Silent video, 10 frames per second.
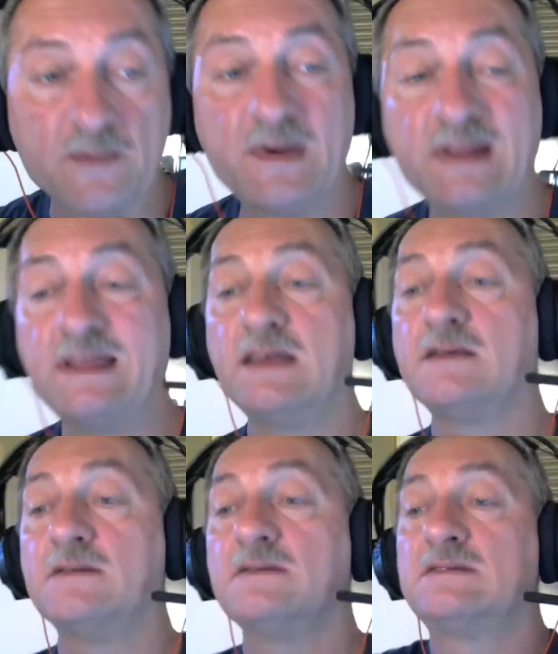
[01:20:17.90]
when
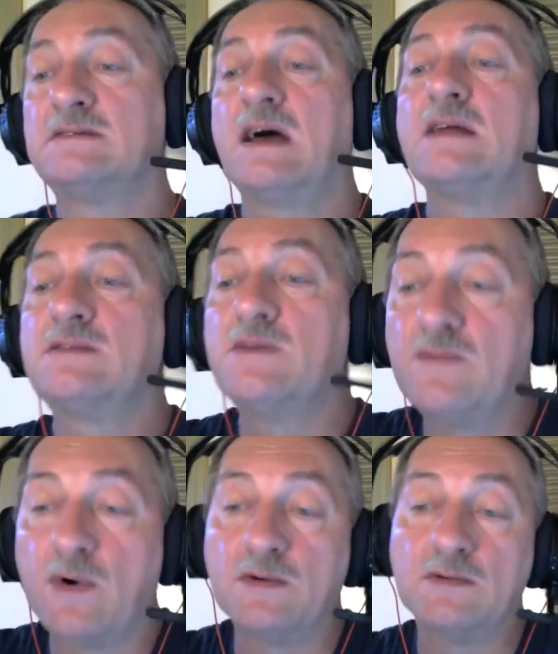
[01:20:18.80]
they start
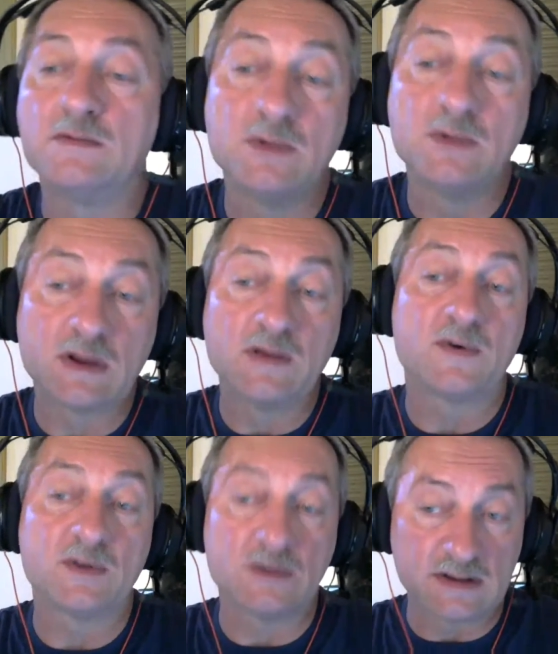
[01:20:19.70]
looking
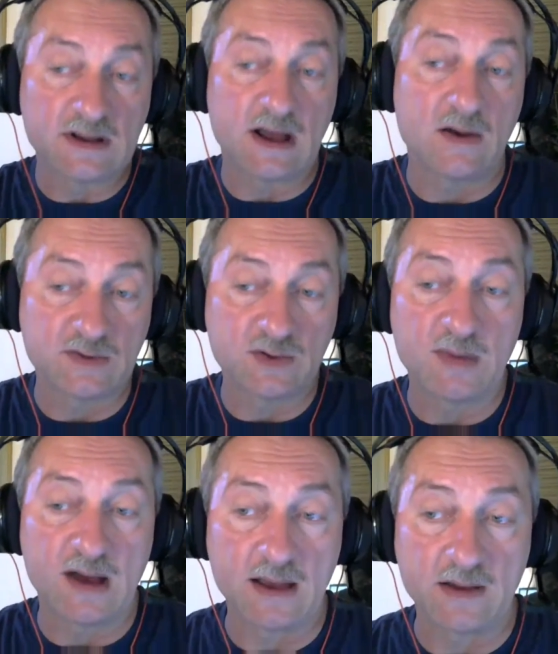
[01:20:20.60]
for a house to
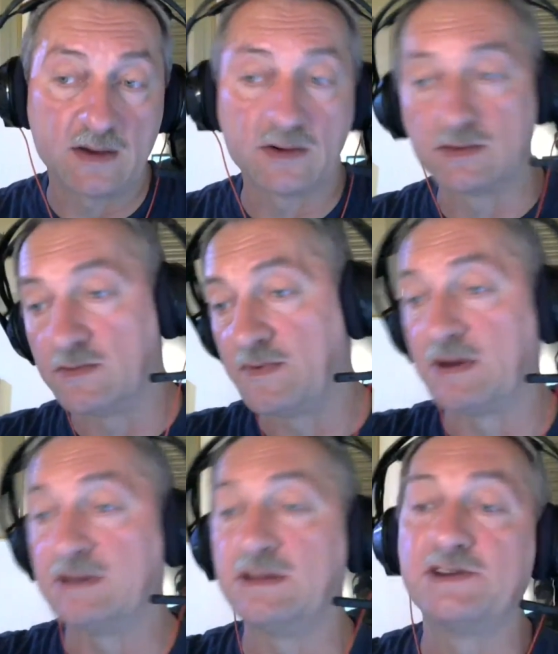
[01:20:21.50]
buy or
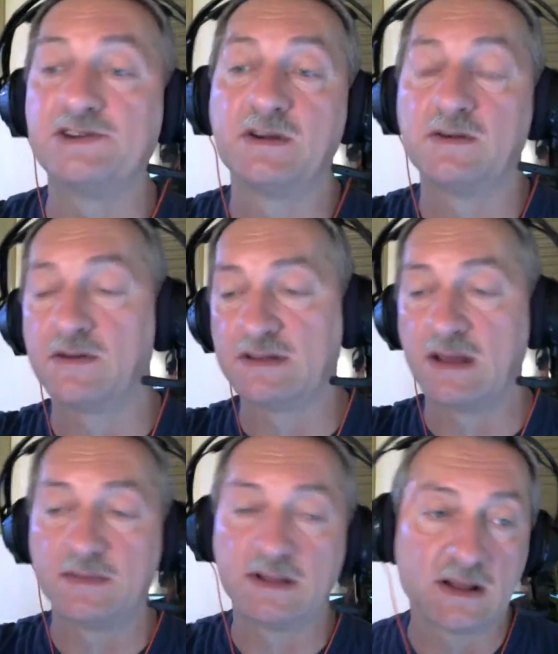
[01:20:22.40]
furniture or
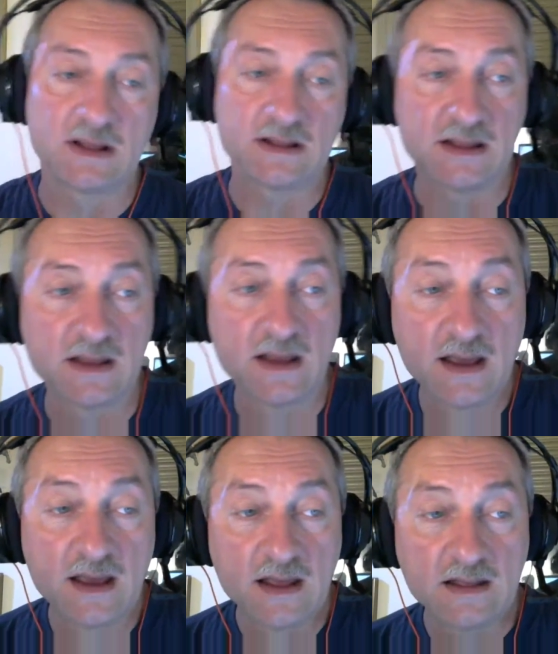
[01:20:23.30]
something like that,
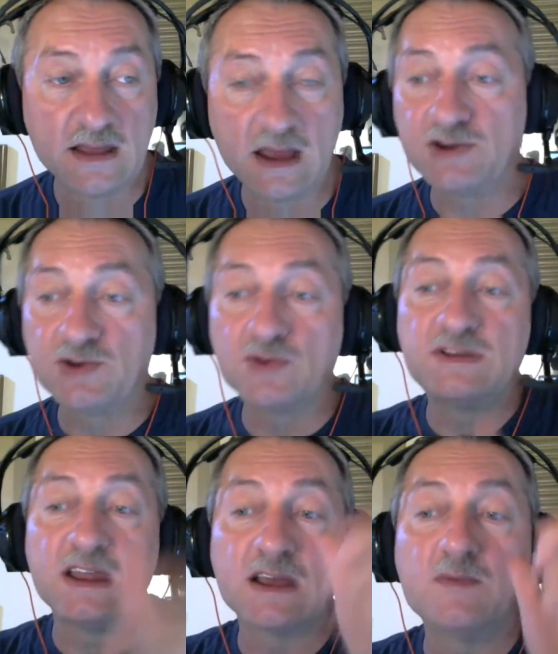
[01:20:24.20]
they should
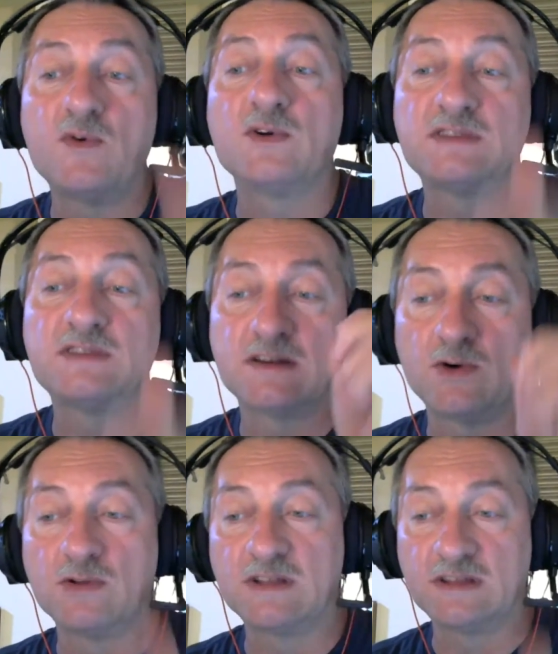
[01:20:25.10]
drink water
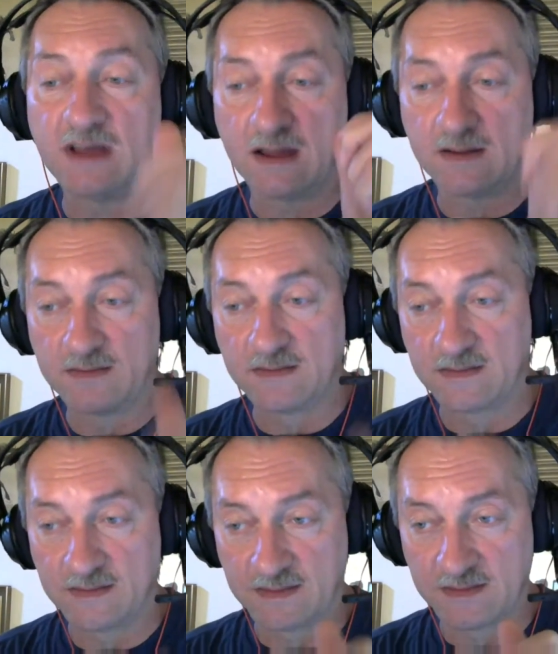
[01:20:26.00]
all the time,
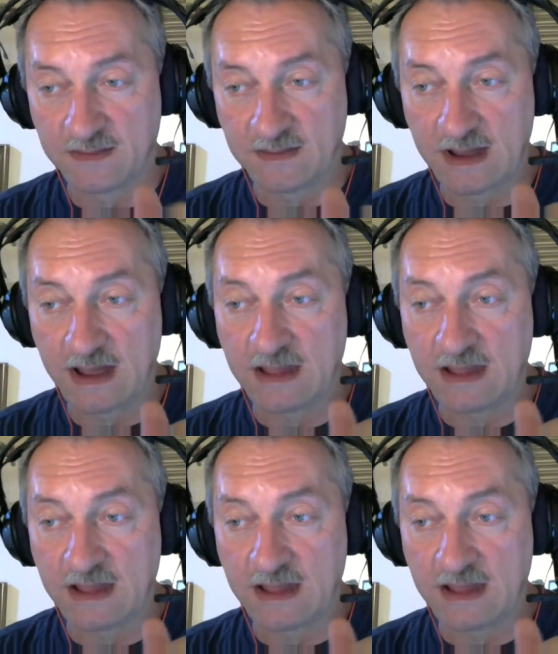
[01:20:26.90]
and